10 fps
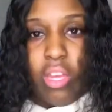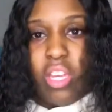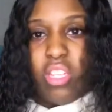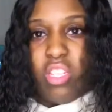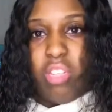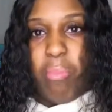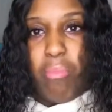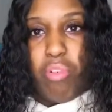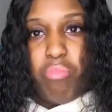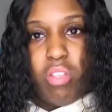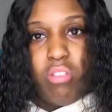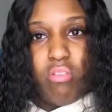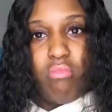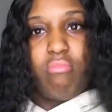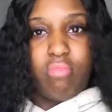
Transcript: I guess, to my boobies.